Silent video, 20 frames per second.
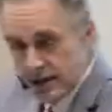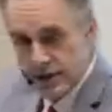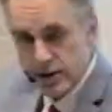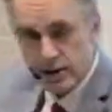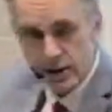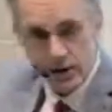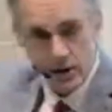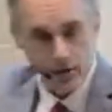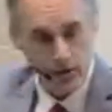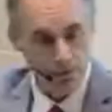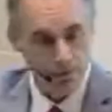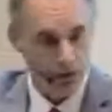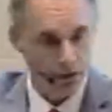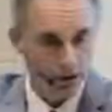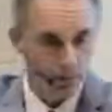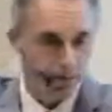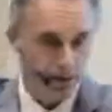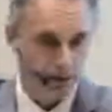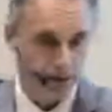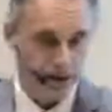you can use
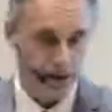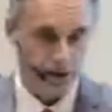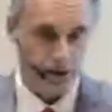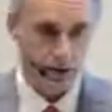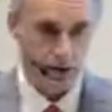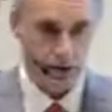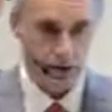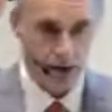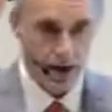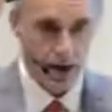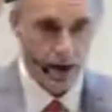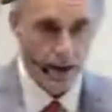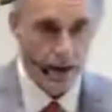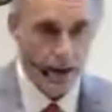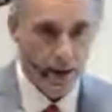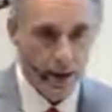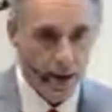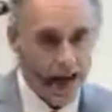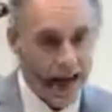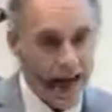multiple predictors,
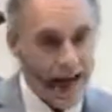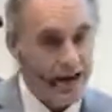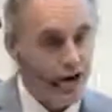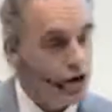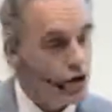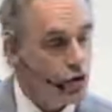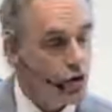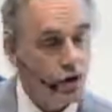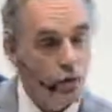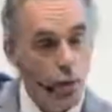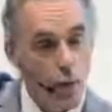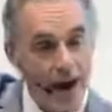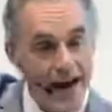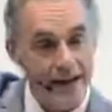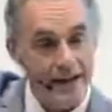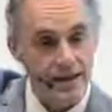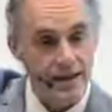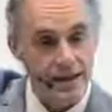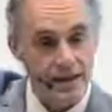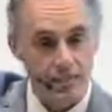and you can
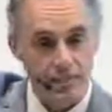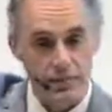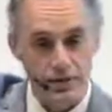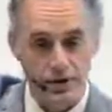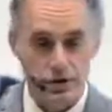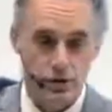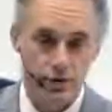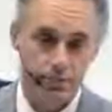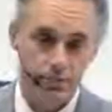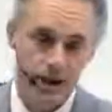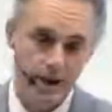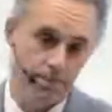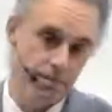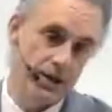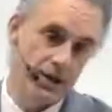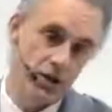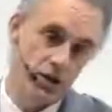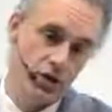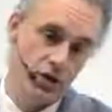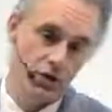weight them. So it might
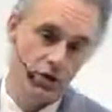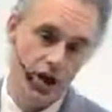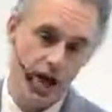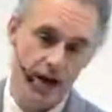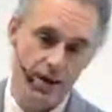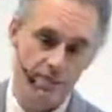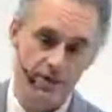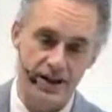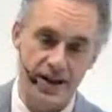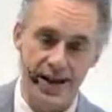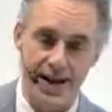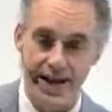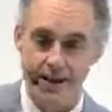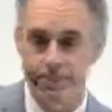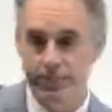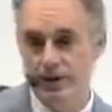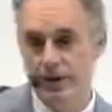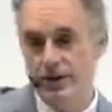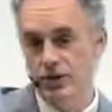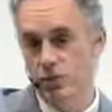be 2 times A
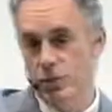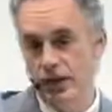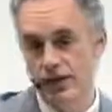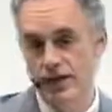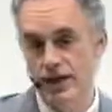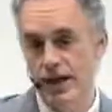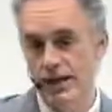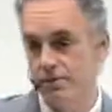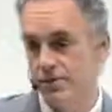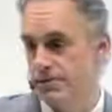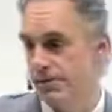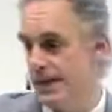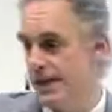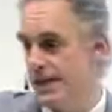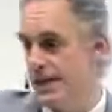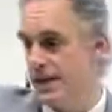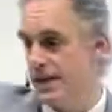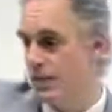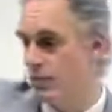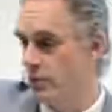plus 1 times
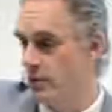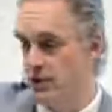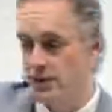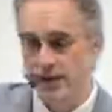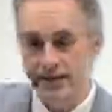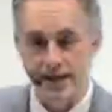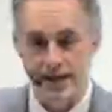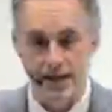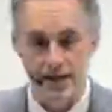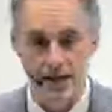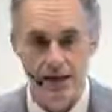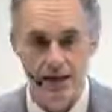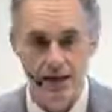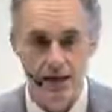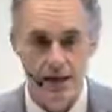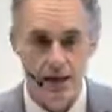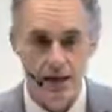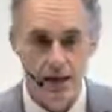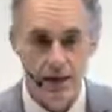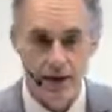B equals C.
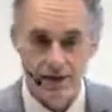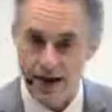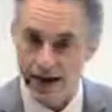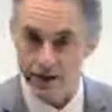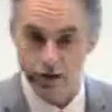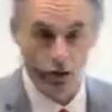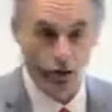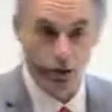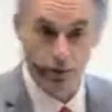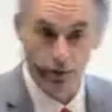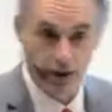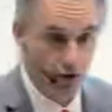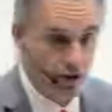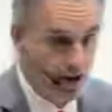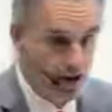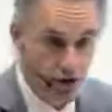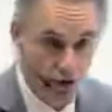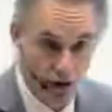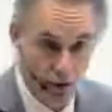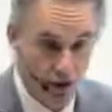And that's all a
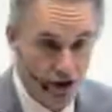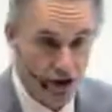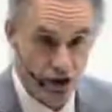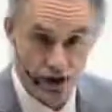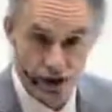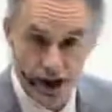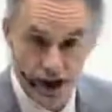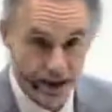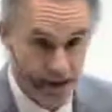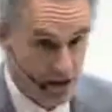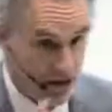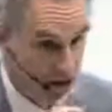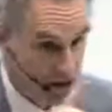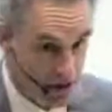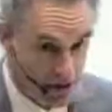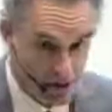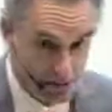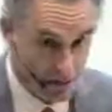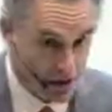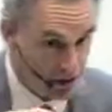regression equation does. It's
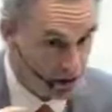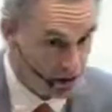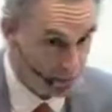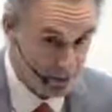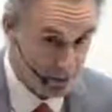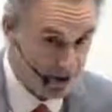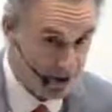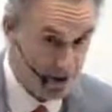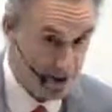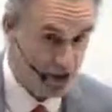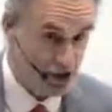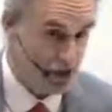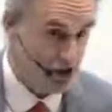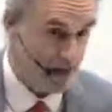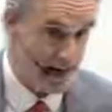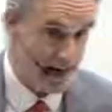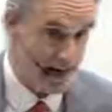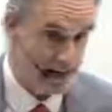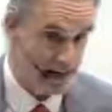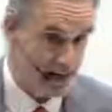just multiplication
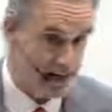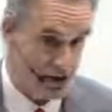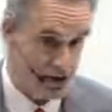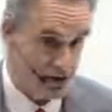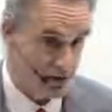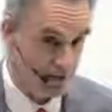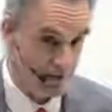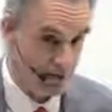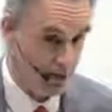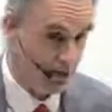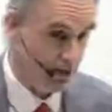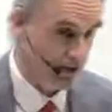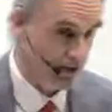and addition. Very,